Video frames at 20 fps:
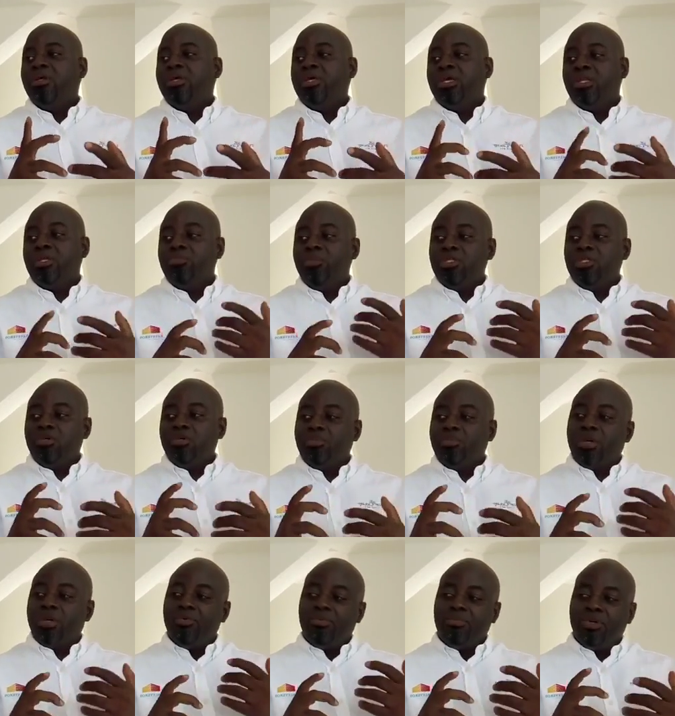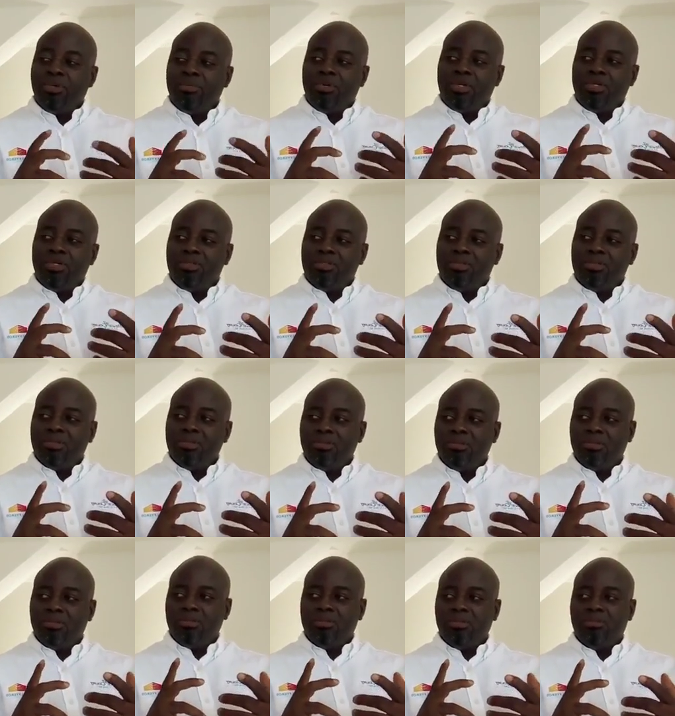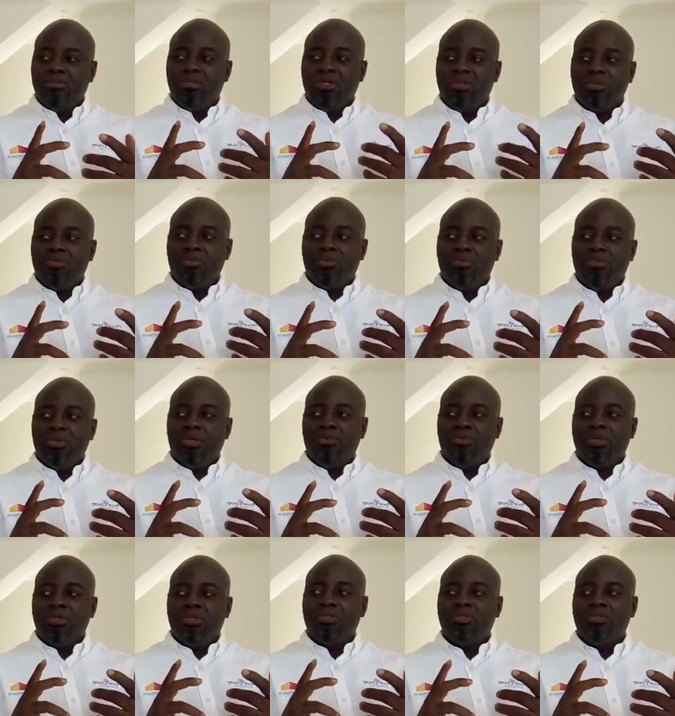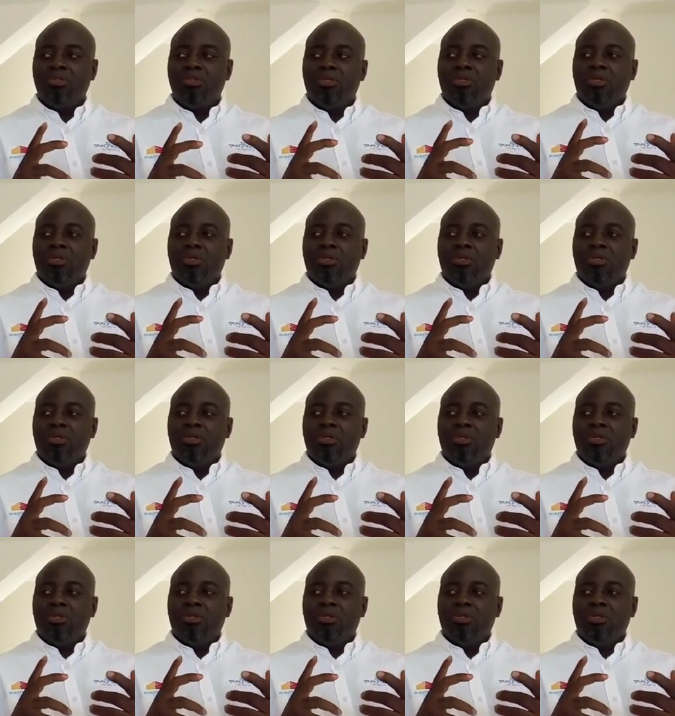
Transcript: can I meet up my repayment, monthly repayment?